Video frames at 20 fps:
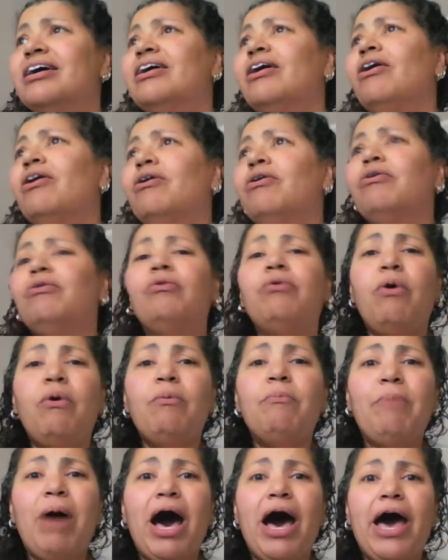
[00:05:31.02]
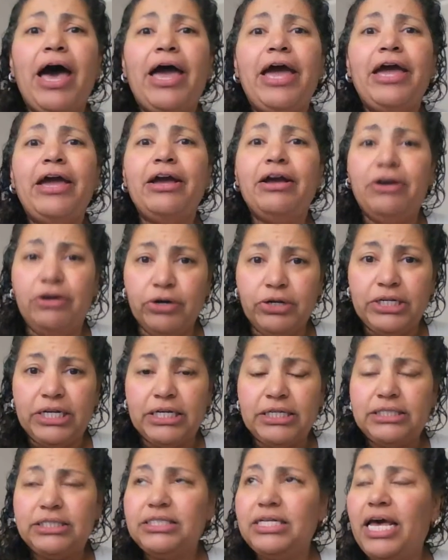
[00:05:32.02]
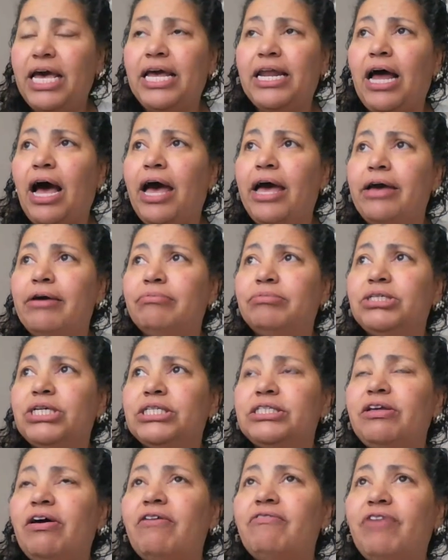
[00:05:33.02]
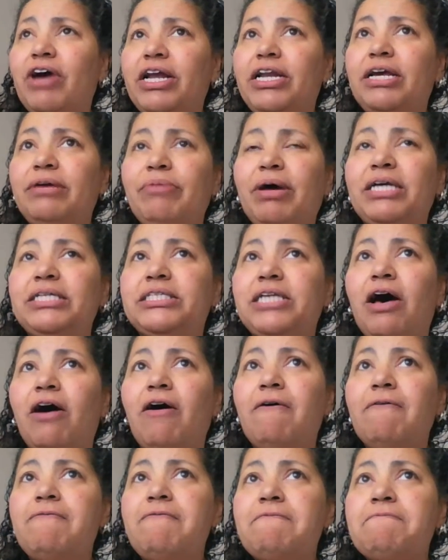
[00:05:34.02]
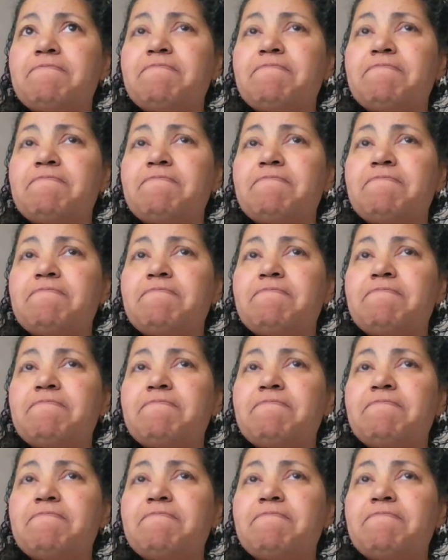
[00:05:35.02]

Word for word: Oh my goodness. And I am just finding myself